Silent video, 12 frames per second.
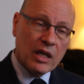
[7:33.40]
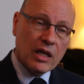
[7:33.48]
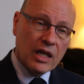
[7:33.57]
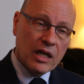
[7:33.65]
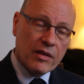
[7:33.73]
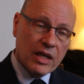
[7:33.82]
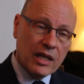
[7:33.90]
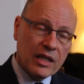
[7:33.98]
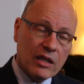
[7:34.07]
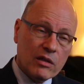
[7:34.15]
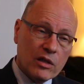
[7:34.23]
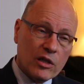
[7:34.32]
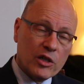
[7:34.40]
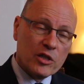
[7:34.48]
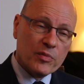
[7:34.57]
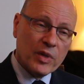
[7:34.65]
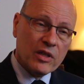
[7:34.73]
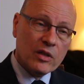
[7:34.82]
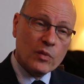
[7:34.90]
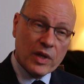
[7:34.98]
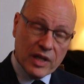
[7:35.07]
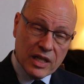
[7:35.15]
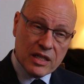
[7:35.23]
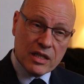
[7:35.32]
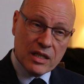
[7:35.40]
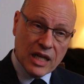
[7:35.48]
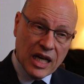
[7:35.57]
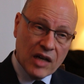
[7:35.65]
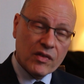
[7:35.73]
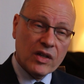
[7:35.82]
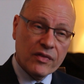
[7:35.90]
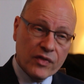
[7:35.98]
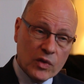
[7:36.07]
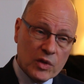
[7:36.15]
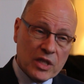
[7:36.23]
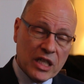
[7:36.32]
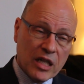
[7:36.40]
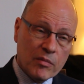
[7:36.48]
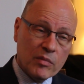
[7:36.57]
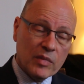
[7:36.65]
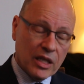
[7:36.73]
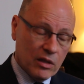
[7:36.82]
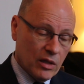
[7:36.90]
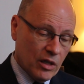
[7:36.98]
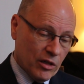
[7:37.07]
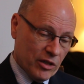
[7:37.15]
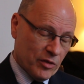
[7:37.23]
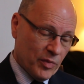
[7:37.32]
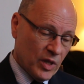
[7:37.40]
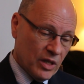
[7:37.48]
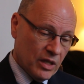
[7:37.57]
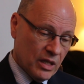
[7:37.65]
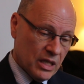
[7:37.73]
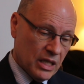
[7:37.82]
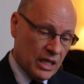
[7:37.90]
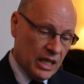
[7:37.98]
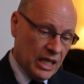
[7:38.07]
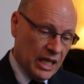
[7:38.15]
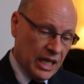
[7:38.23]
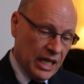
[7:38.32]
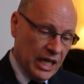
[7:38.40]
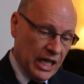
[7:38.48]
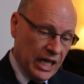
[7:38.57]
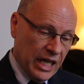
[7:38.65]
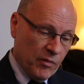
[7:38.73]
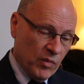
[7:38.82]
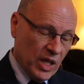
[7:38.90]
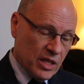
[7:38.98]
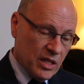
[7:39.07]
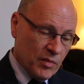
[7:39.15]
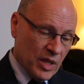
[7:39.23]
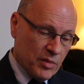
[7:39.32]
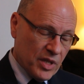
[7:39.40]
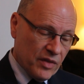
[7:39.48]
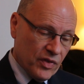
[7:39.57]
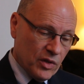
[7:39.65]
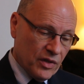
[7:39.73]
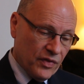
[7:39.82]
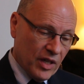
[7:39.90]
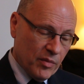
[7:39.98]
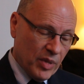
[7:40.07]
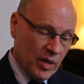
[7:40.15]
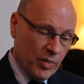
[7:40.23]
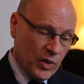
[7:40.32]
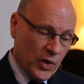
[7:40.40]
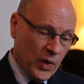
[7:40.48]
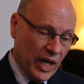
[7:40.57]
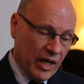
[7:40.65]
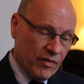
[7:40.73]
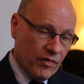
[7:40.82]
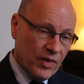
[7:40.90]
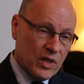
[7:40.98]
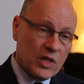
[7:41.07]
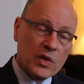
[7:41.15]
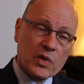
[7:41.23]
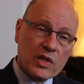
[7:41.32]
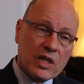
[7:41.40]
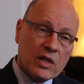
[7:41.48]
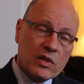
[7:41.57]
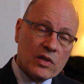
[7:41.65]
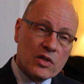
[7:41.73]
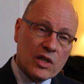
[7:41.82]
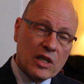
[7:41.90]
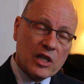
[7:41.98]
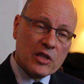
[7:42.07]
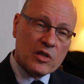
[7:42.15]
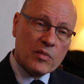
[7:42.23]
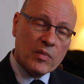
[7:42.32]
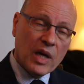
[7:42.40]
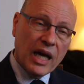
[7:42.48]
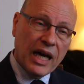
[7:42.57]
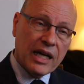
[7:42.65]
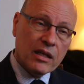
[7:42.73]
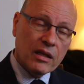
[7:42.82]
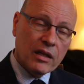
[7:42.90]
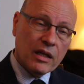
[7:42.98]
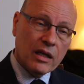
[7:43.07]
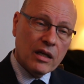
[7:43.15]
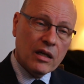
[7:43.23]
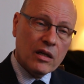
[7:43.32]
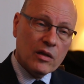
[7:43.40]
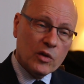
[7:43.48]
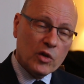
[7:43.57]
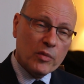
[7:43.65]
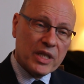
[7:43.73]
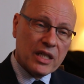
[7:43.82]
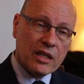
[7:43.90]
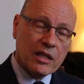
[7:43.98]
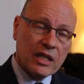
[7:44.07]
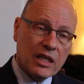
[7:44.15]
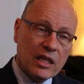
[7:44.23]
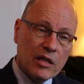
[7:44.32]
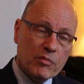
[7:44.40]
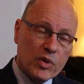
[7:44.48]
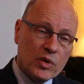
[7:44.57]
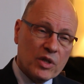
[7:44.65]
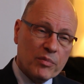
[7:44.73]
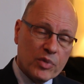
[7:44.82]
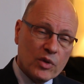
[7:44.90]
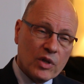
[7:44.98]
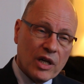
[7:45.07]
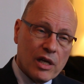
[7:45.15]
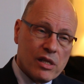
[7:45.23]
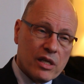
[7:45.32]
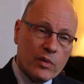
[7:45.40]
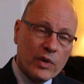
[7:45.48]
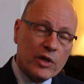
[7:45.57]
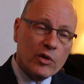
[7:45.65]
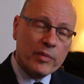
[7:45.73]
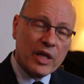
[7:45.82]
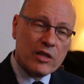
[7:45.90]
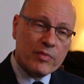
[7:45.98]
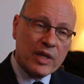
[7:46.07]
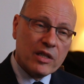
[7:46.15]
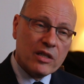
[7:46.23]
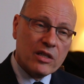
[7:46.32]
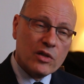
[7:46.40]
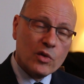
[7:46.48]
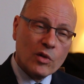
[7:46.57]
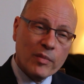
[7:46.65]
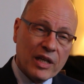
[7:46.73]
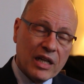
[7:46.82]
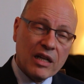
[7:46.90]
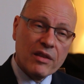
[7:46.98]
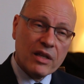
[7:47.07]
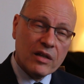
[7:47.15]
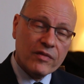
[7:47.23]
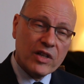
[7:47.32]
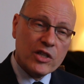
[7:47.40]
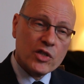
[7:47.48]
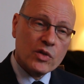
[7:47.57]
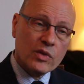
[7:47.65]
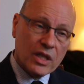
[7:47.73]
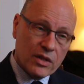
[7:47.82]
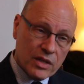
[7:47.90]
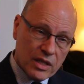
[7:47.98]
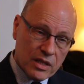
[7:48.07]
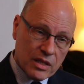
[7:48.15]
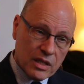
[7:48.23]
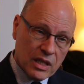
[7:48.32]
their legal correspondent when they didn't have a full-time legal correspondent. It's sometimes difficult to find people who have the two skills, journalism and the law, particularly important in broadcasting, where you can be expected to talk about anything at very short notice.